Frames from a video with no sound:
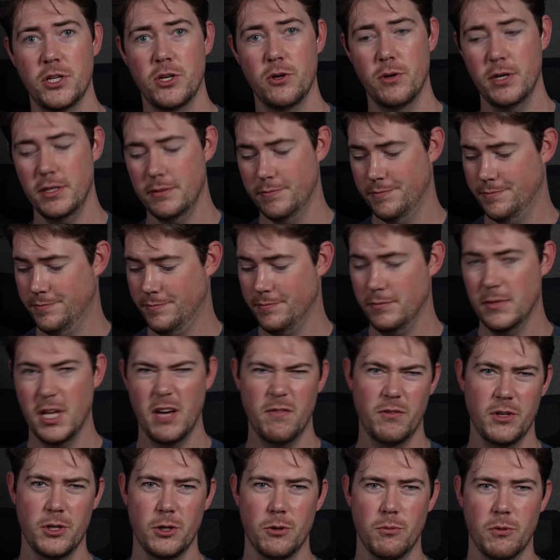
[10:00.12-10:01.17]
do it. That
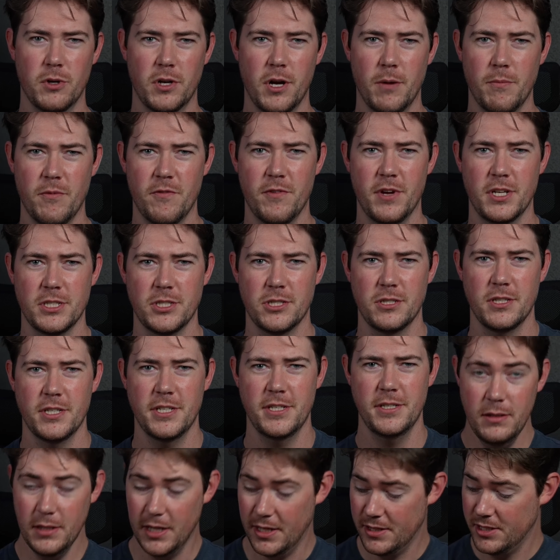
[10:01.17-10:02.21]
video will come eventually.
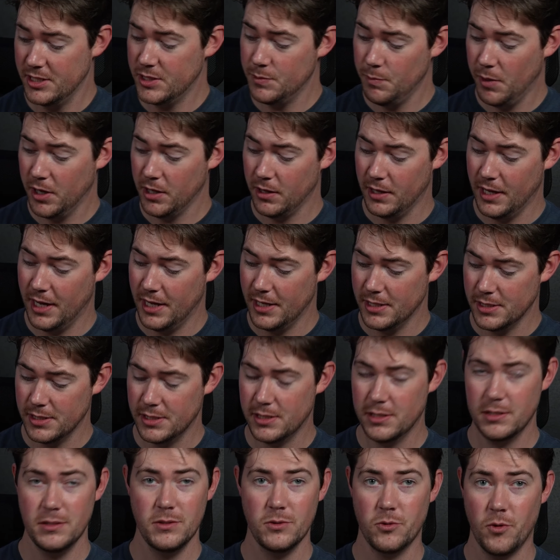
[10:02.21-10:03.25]
Yeah, this model
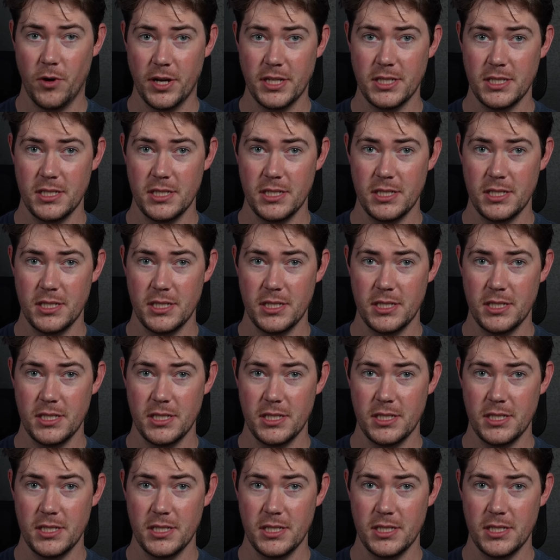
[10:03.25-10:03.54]
has great